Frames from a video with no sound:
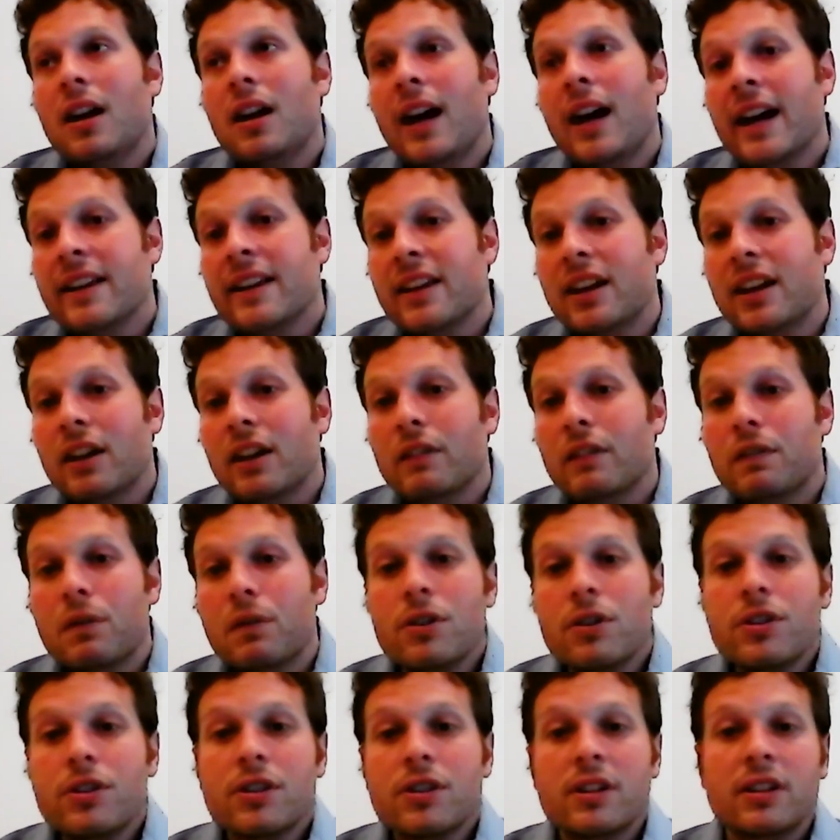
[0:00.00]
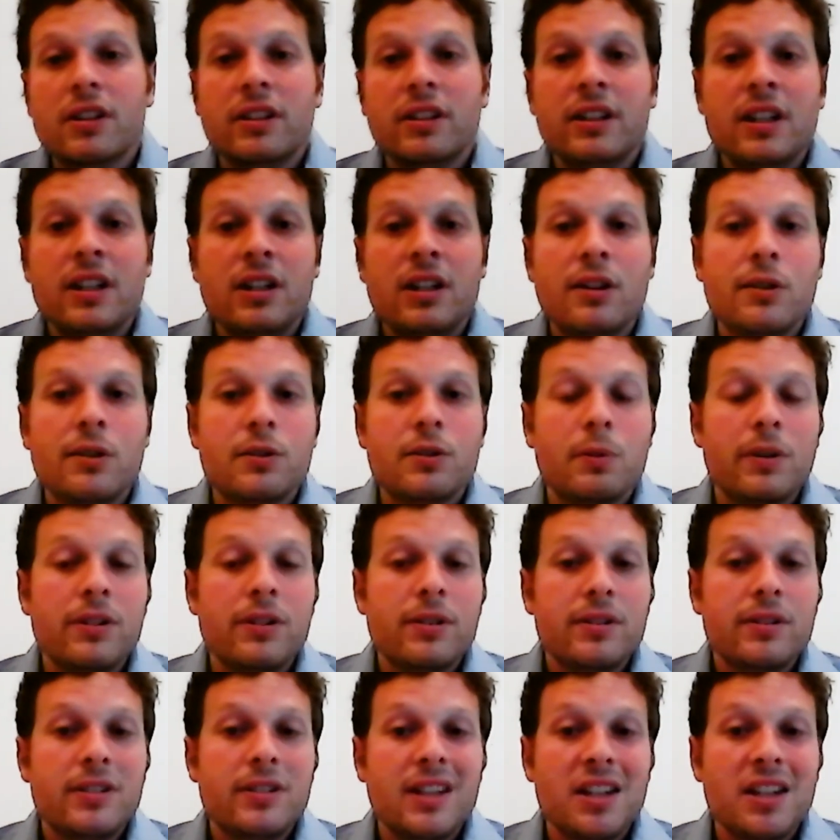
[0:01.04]
I think unfortunately, you know, it's one of
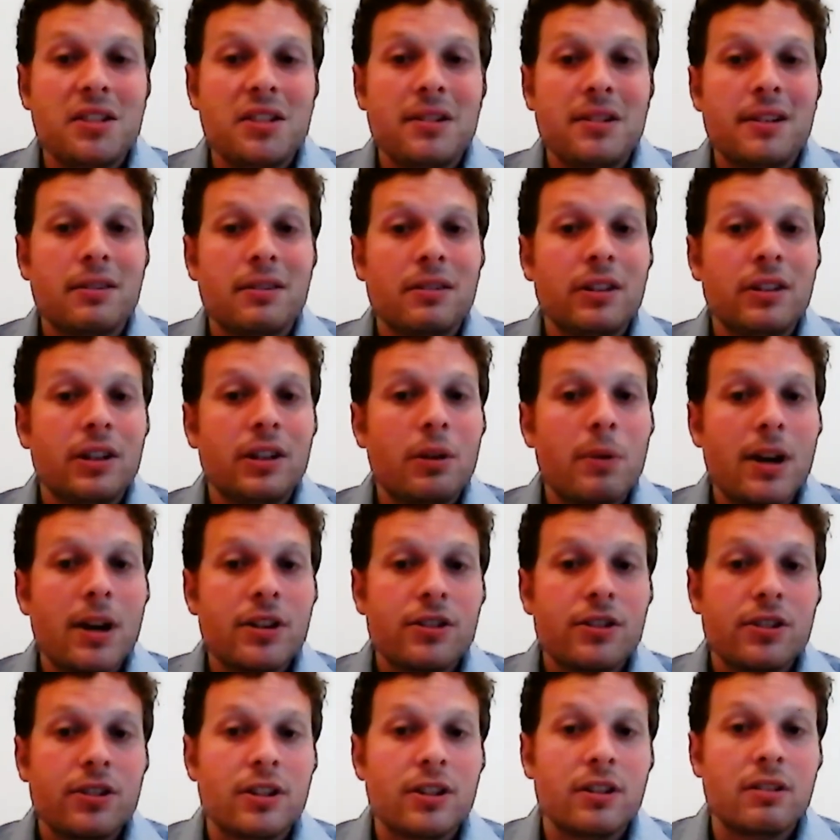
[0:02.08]
those things you didn't really question,